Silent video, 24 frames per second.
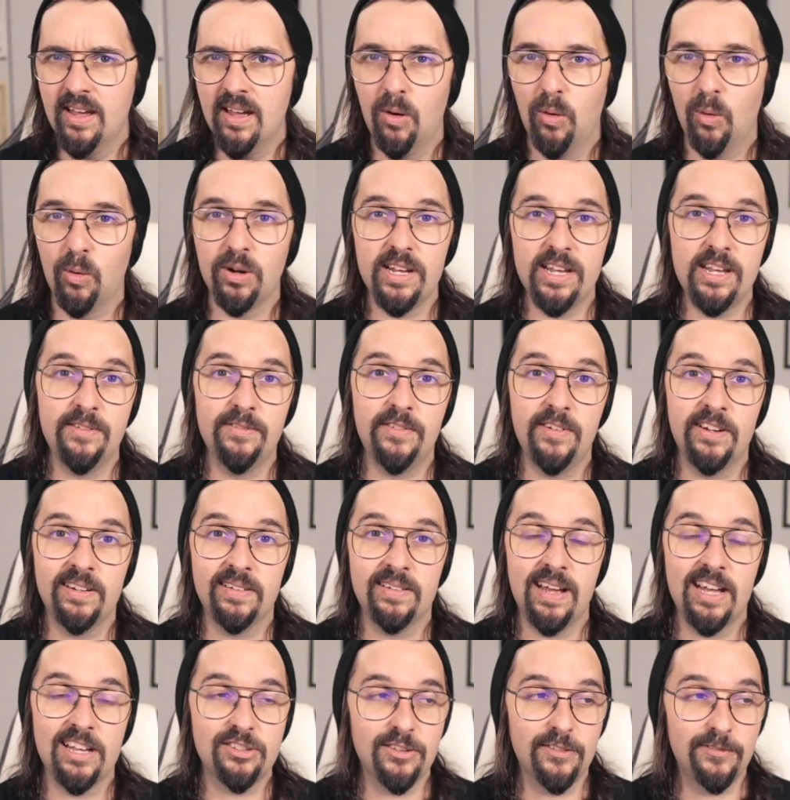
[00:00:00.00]
Or even
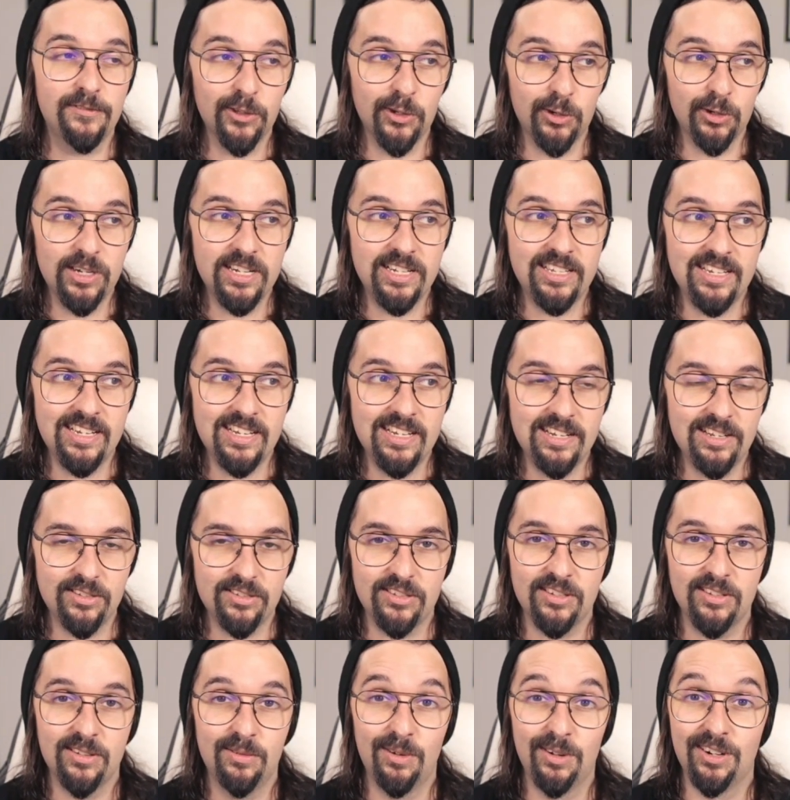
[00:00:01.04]
as a flirty
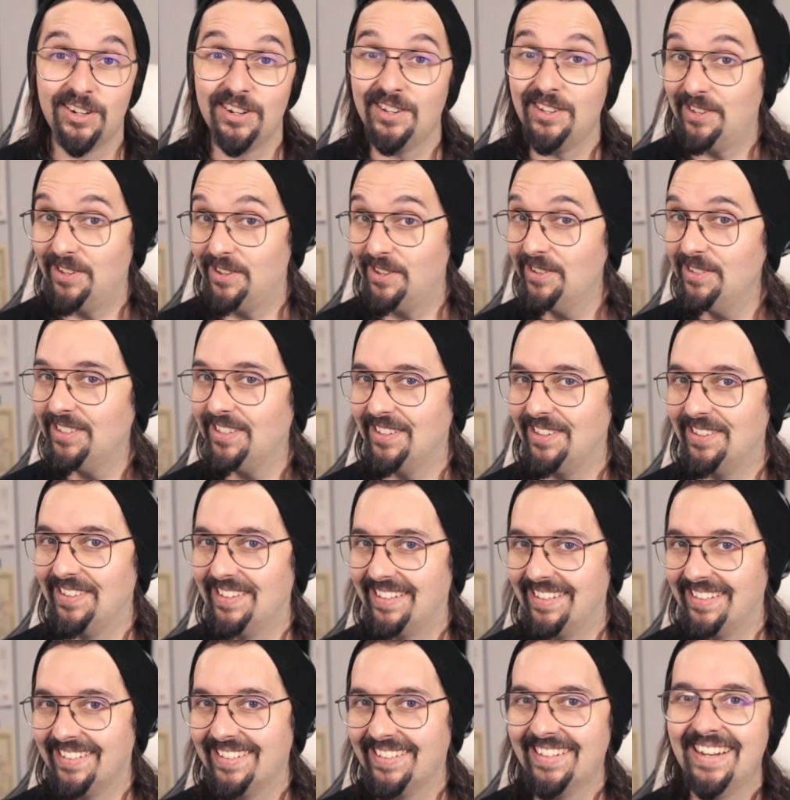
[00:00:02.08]
tease, "What are you doing?"
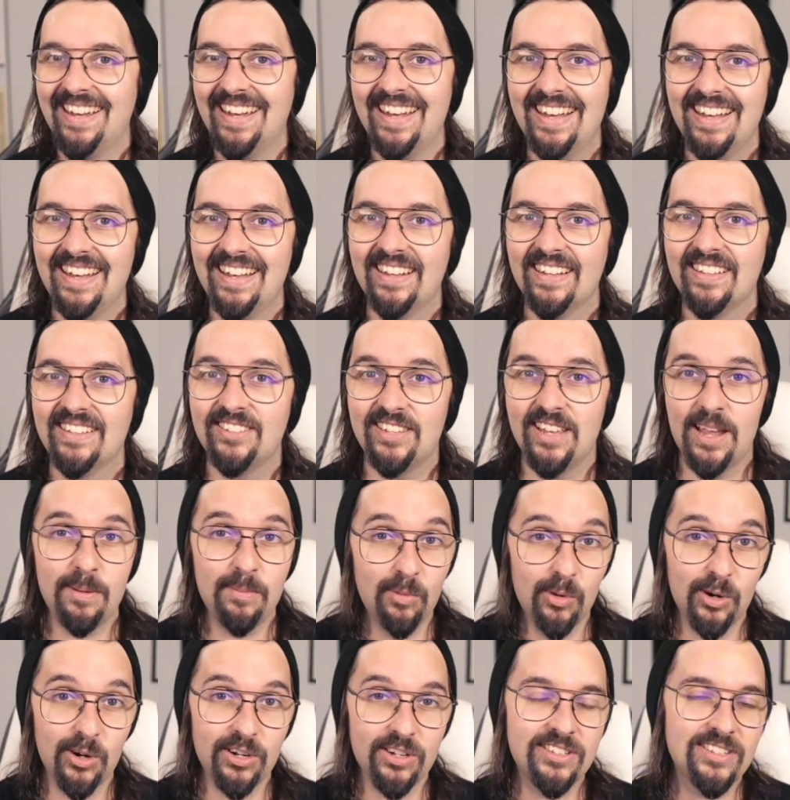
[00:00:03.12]
Same
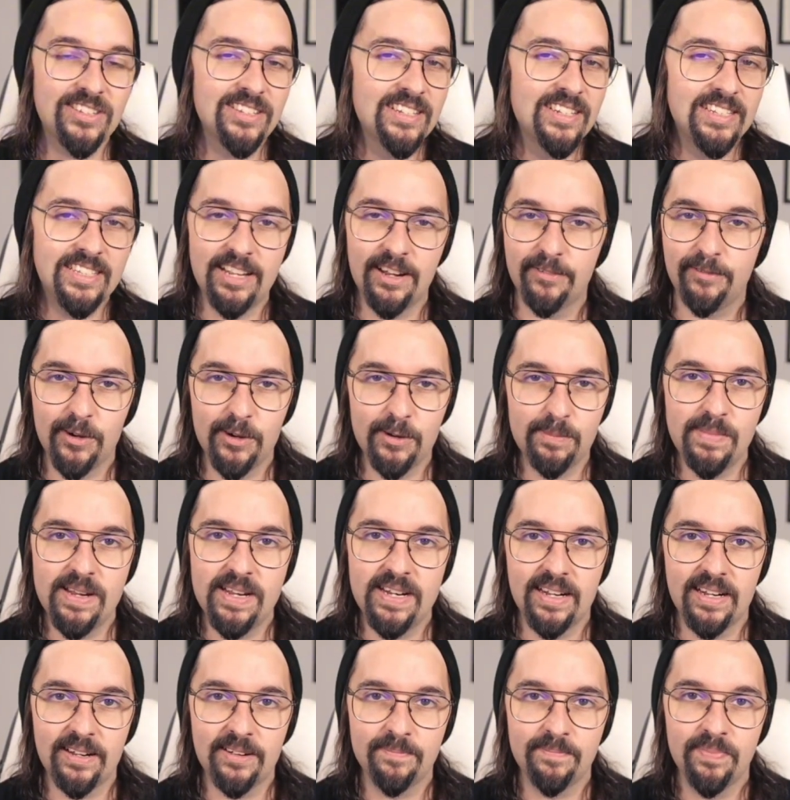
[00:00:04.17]
words, different
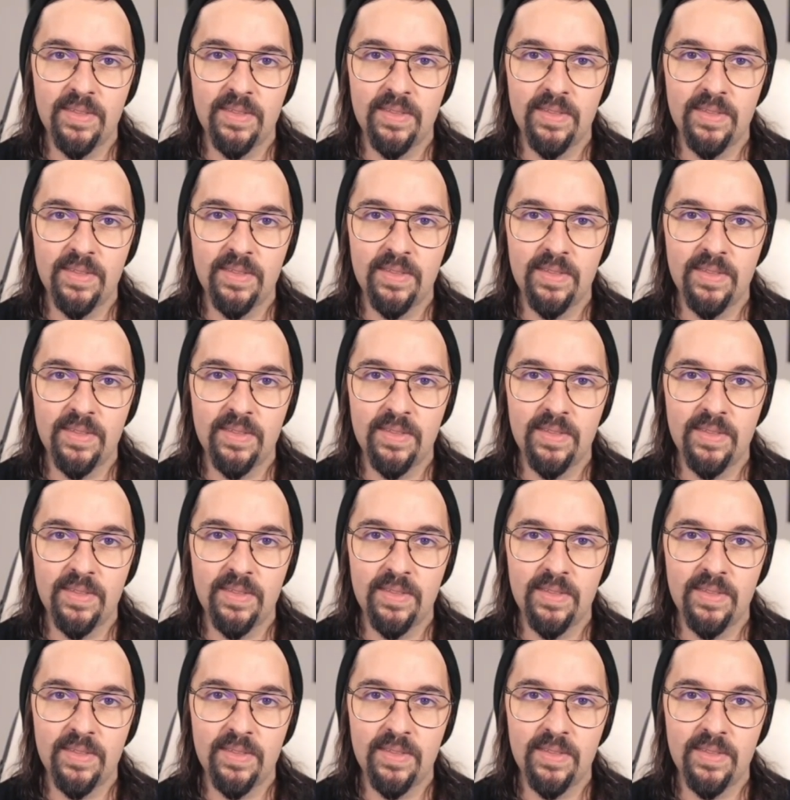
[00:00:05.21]
meaning.